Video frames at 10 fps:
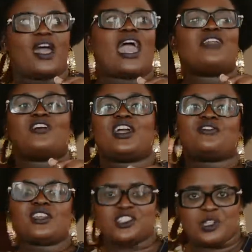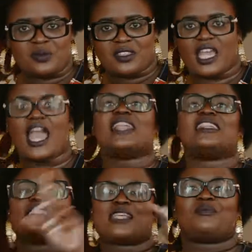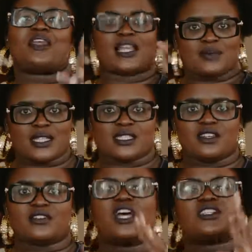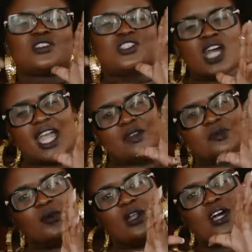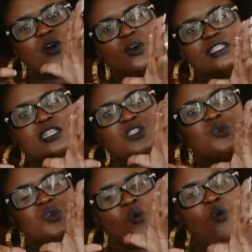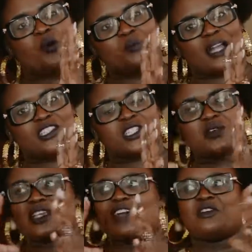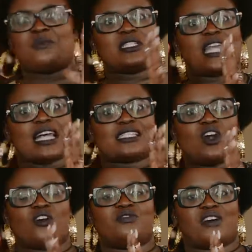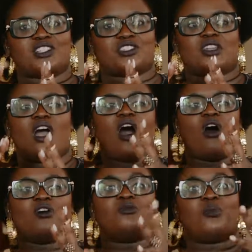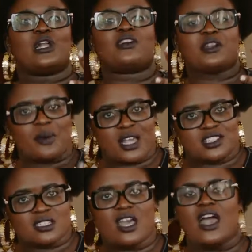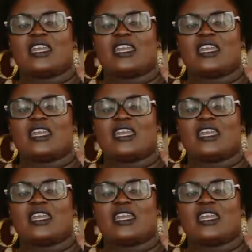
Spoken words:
And for every cheap thing, there's something expensive. So try and ball according to your own budget, because everybody has their own version of balling on a budget.